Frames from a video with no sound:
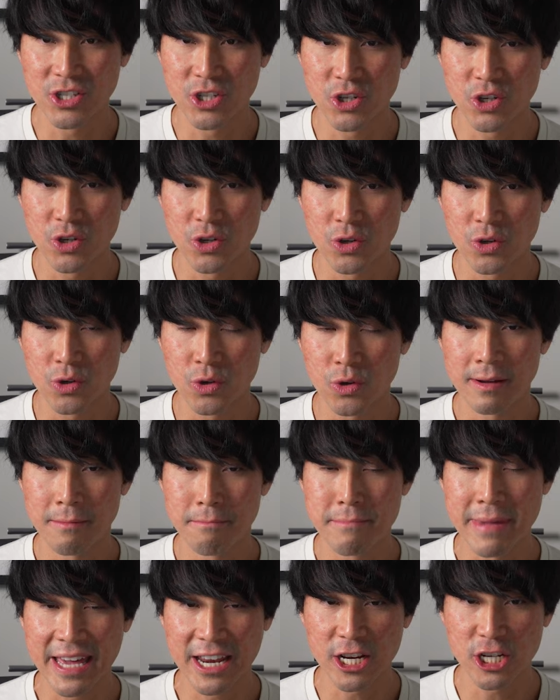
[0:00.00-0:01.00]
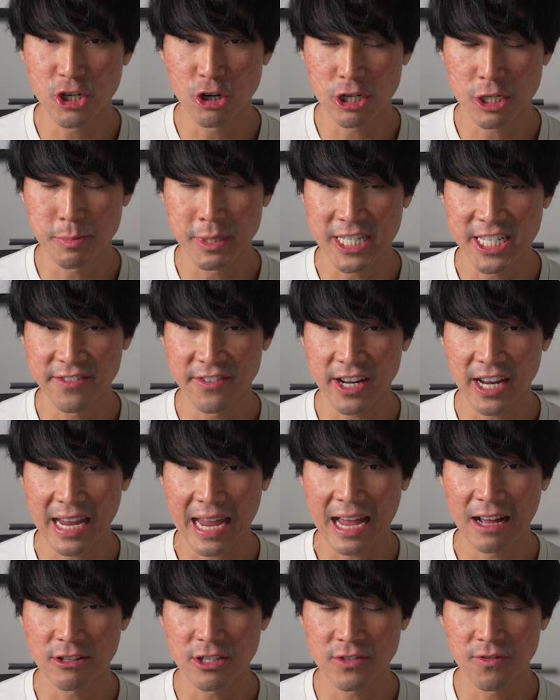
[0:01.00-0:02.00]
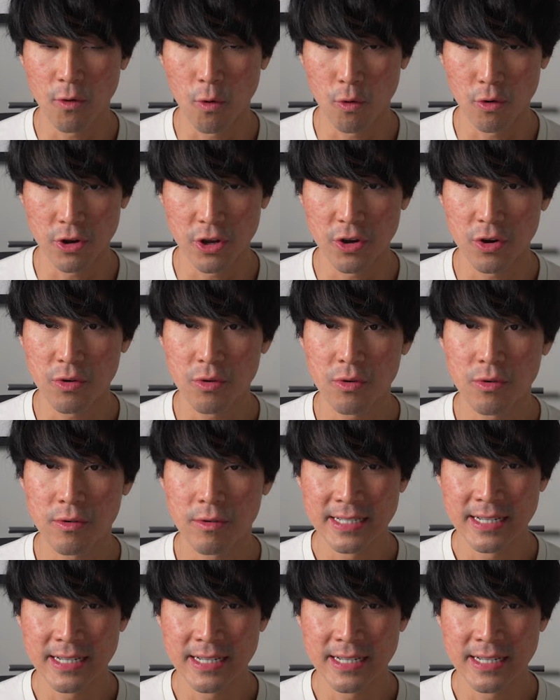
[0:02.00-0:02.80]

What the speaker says: to manage your specific accounts for you.